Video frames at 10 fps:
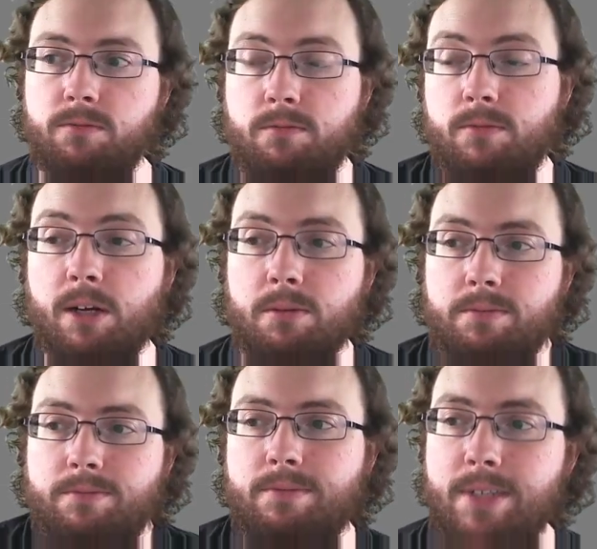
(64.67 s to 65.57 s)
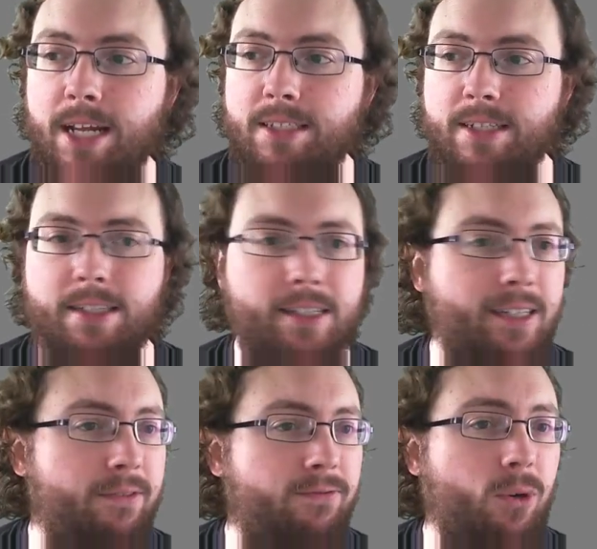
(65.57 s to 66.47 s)
well, it's taken
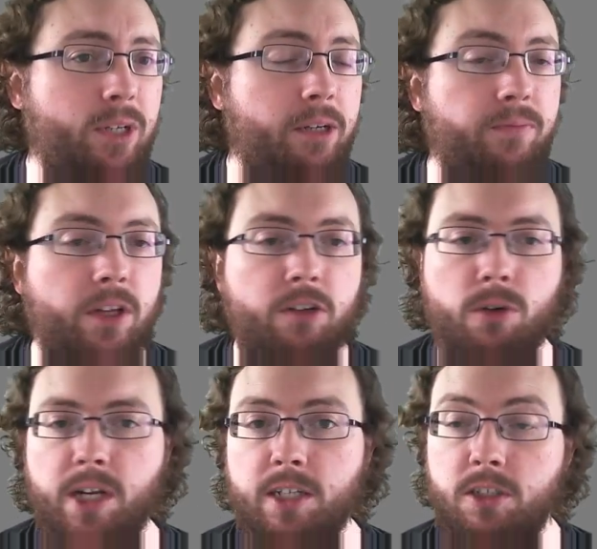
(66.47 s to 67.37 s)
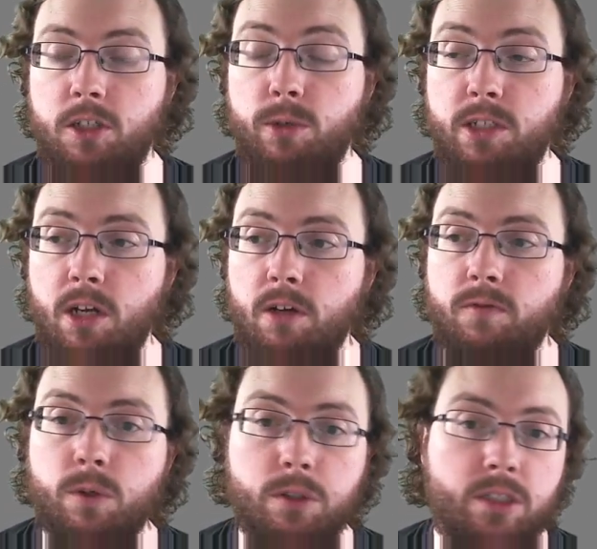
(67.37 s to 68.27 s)
care of for you. You only need to do it
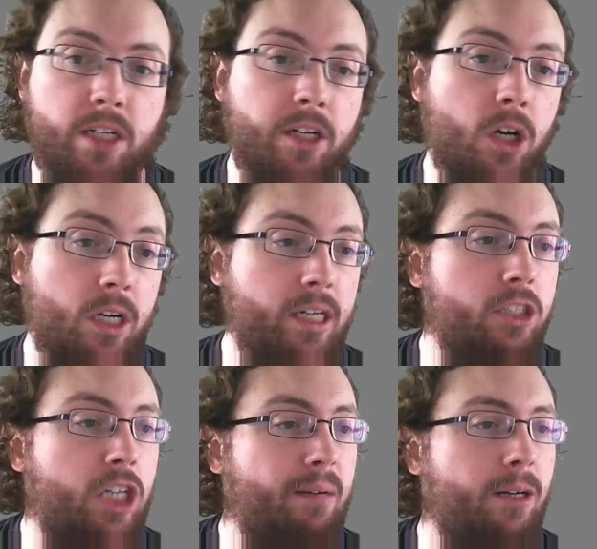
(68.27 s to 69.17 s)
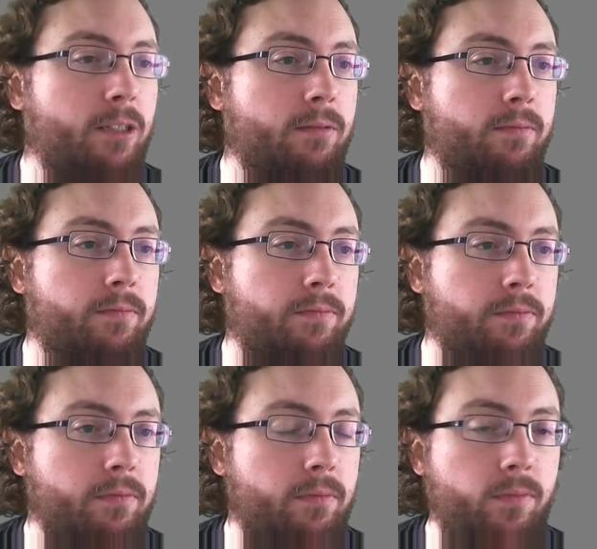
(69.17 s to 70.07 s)
for the non-lead jammer.
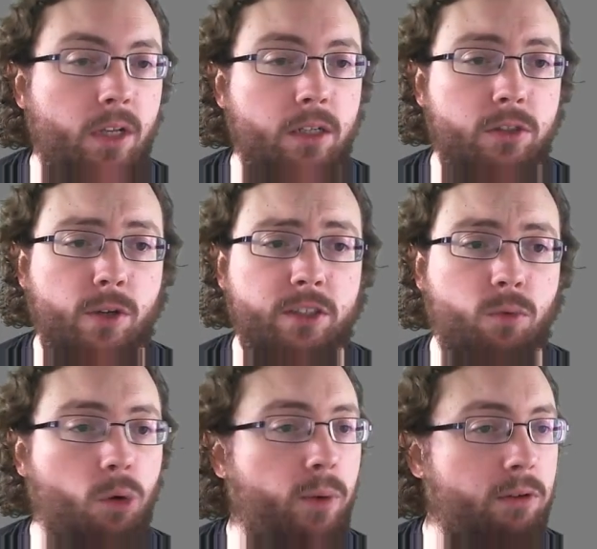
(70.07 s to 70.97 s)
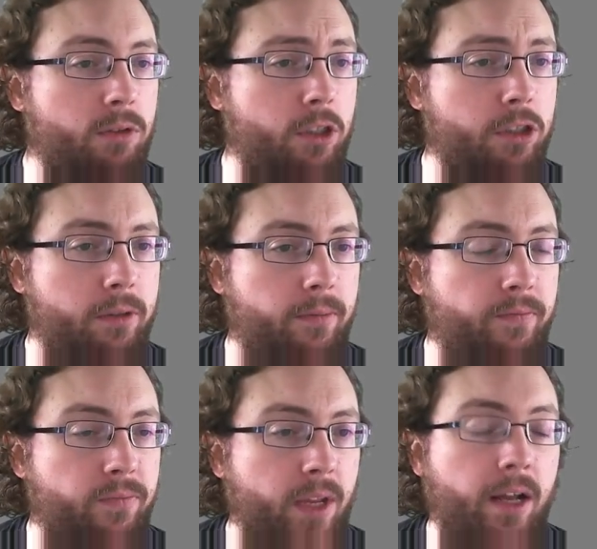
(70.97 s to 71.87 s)
So that's all well and good.
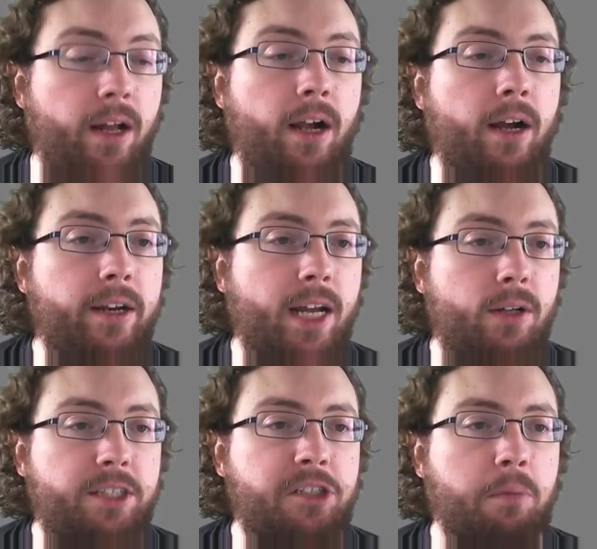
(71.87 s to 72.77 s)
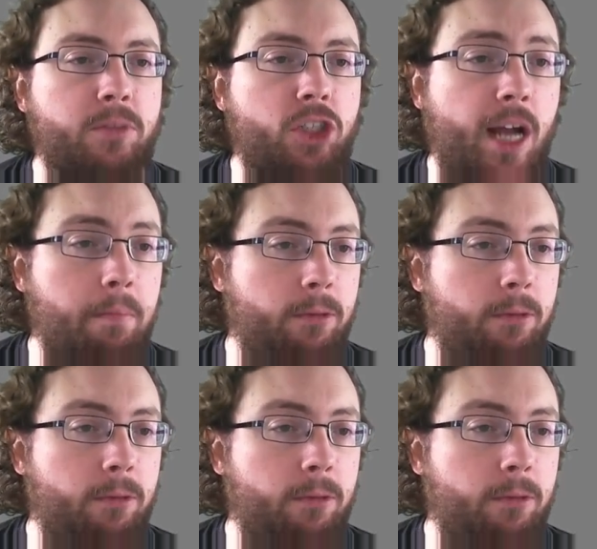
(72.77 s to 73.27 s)
Now let's stop the jam.